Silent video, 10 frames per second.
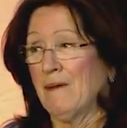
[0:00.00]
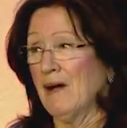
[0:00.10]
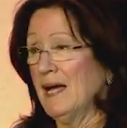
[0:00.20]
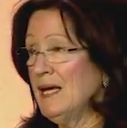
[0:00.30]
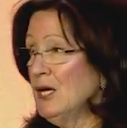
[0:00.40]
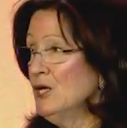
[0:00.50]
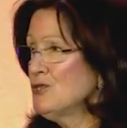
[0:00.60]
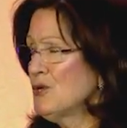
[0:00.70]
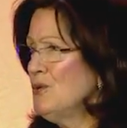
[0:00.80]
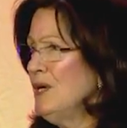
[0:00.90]
Right?
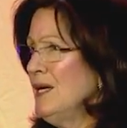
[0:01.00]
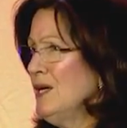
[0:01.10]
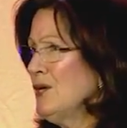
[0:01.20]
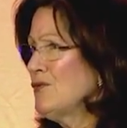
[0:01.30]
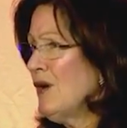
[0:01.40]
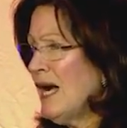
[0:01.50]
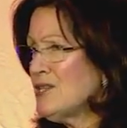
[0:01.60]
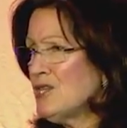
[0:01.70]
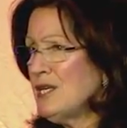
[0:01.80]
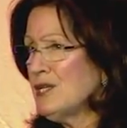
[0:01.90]
So
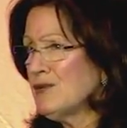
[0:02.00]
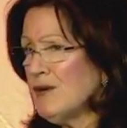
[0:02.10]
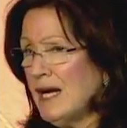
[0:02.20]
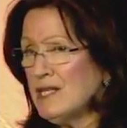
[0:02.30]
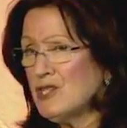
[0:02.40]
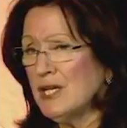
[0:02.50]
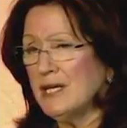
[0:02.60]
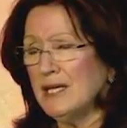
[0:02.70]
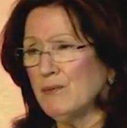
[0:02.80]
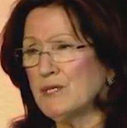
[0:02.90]
gradually, gradually,
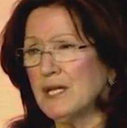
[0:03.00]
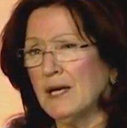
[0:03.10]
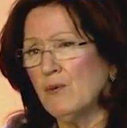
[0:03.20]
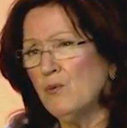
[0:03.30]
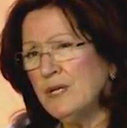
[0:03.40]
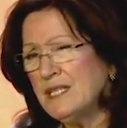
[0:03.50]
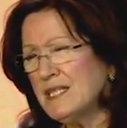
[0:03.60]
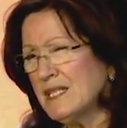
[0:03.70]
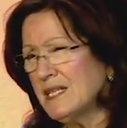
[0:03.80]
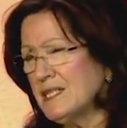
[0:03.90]
it was like we
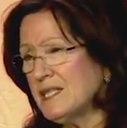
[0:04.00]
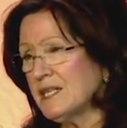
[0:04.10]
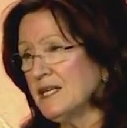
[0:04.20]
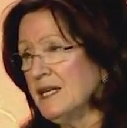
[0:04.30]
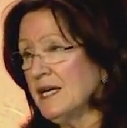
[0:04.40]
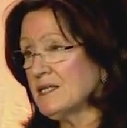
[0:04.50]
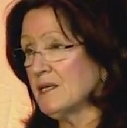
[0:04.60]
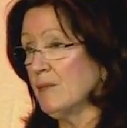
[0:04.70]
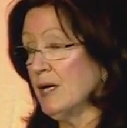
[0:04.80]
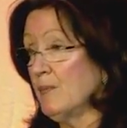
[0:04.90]
started to connect
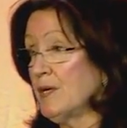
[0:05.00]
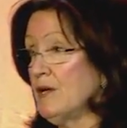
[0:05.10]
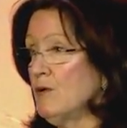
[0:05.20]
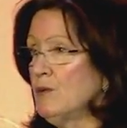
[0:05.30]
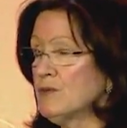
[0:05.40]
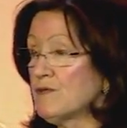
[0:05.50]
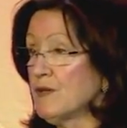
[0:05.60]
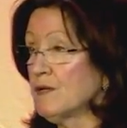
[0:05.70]
somehow, but it always felt